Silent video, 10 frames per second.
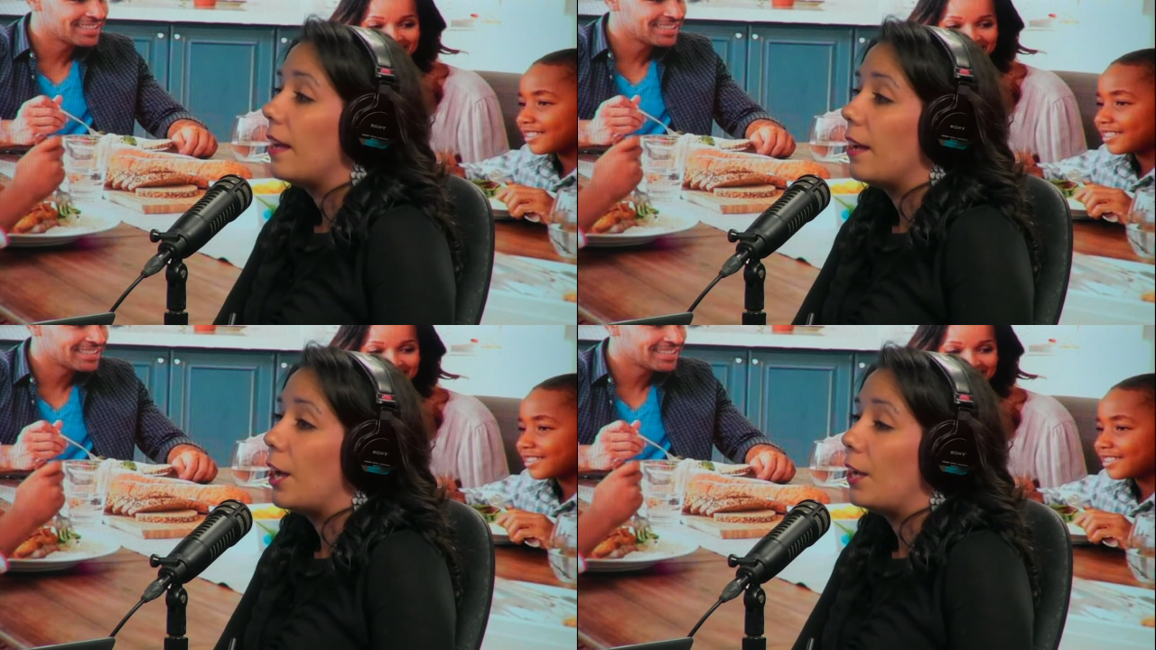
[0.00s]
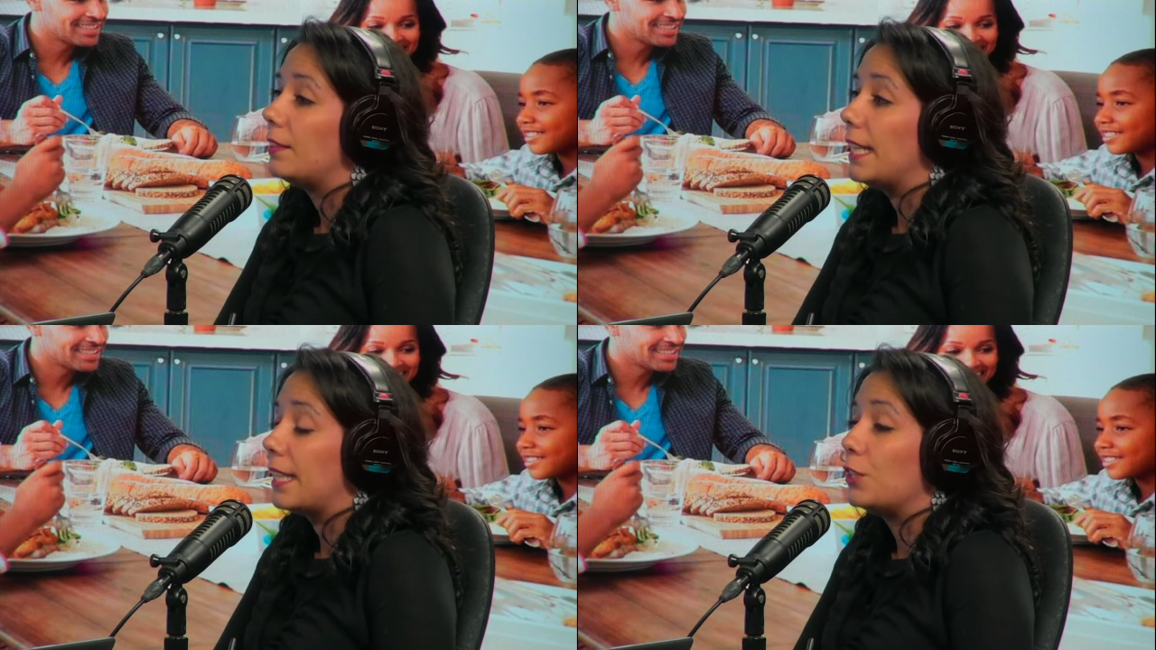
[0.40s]

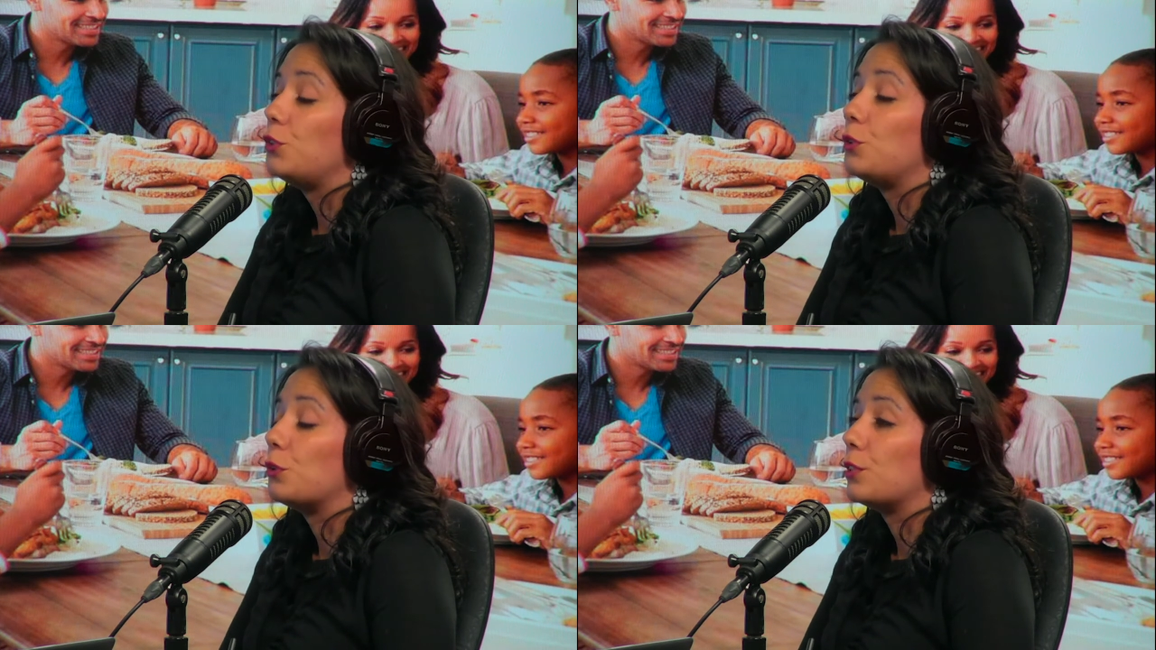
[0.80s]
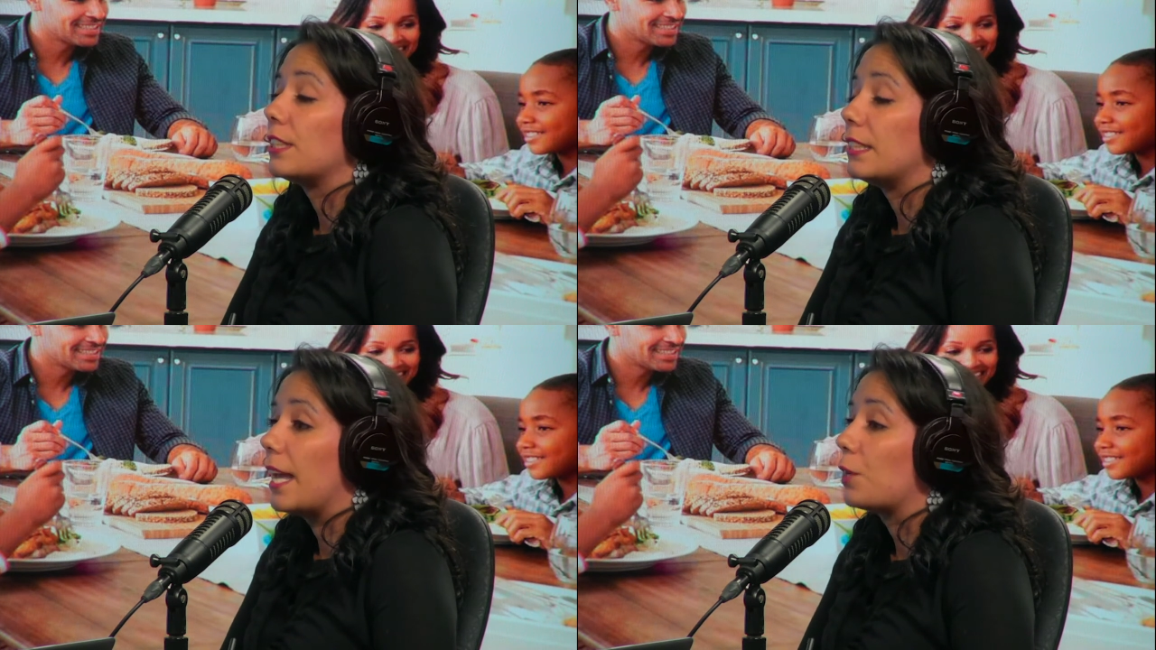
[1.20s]
Speaker 1: They tend to
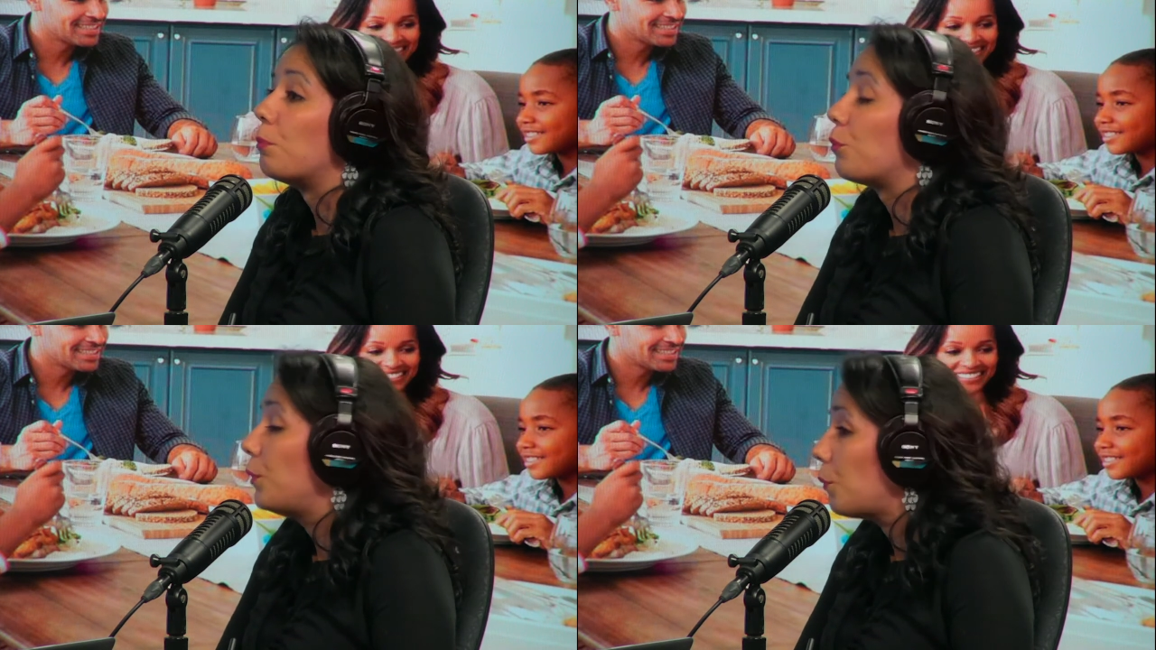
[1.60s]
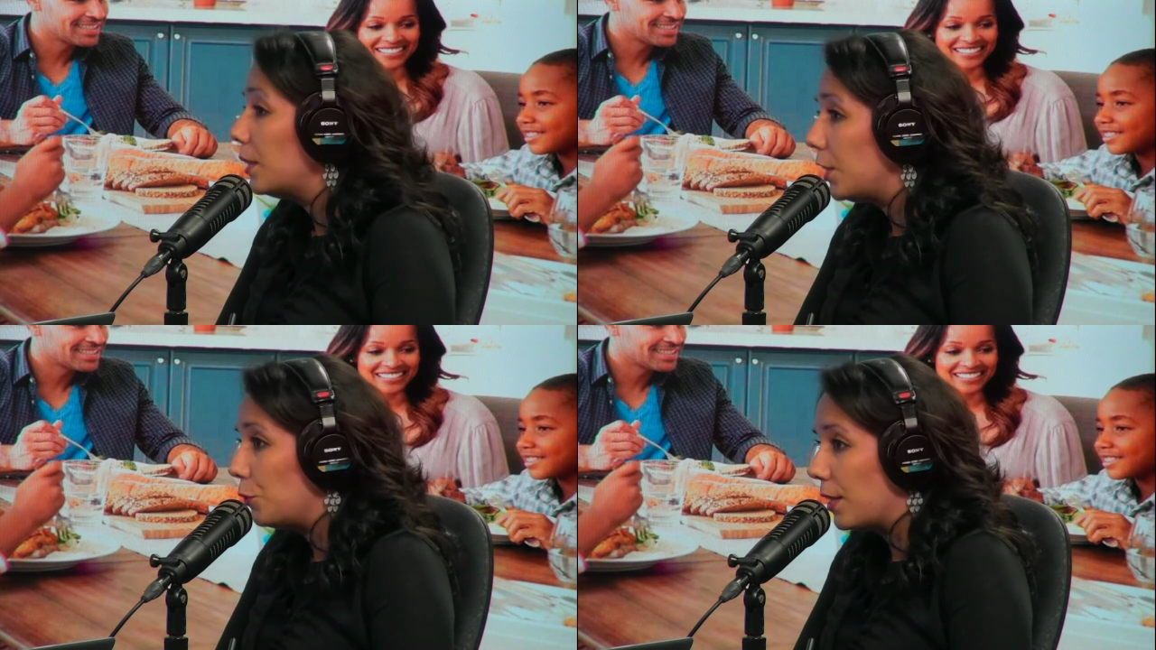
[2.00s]
snack more
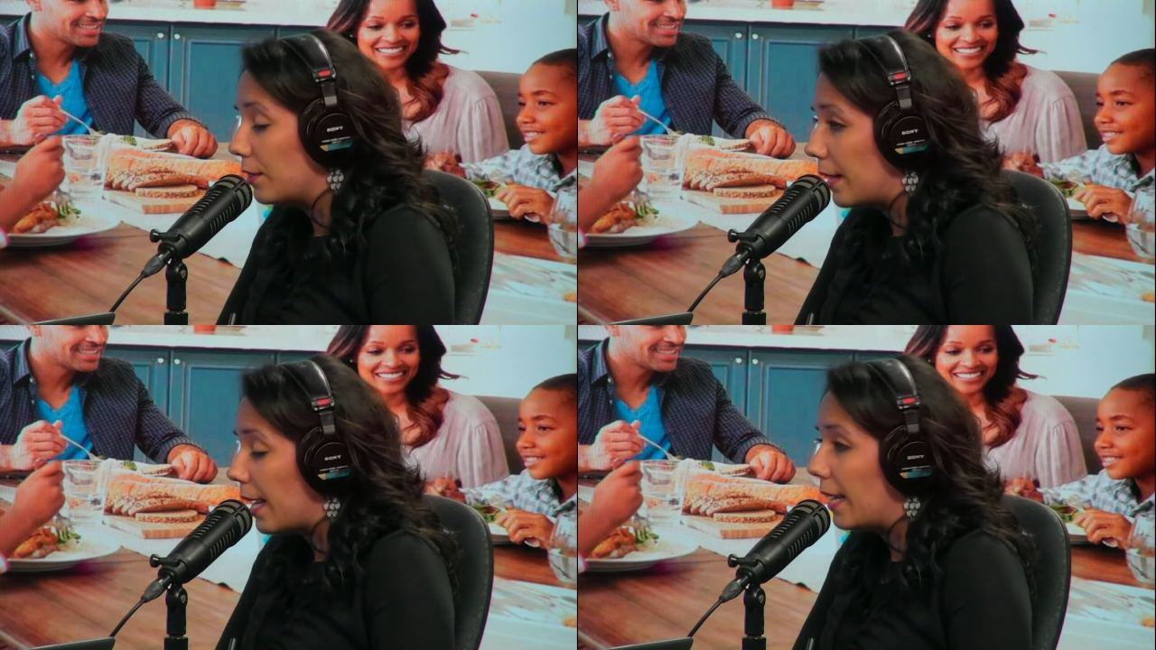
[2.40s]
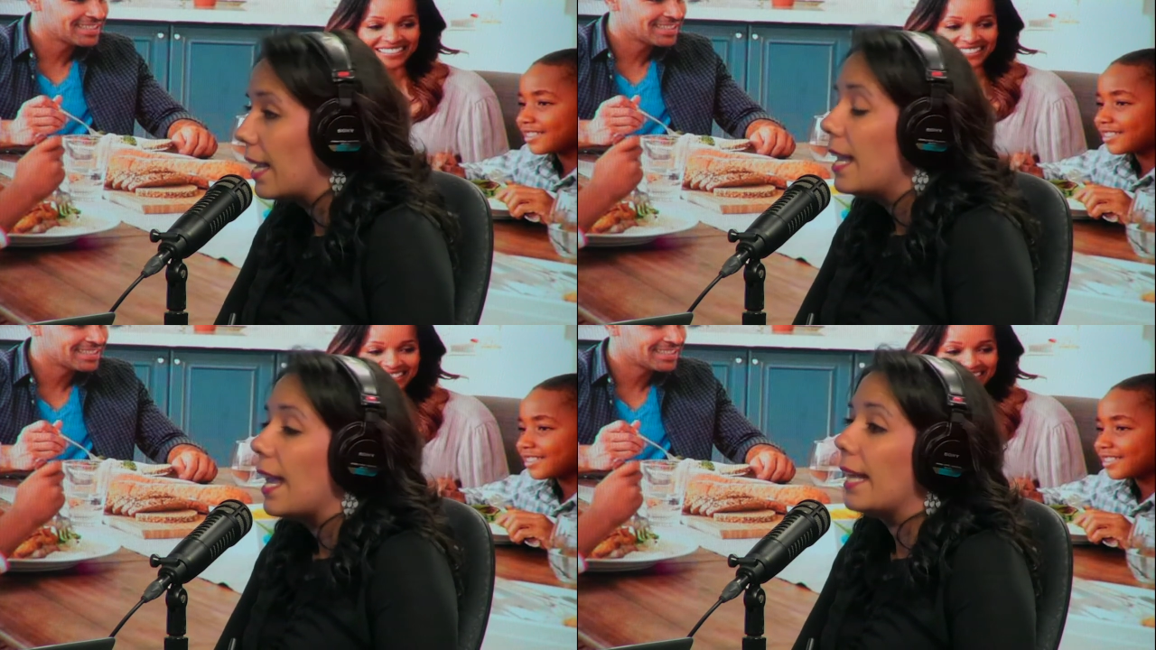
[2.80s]
frequently during the day,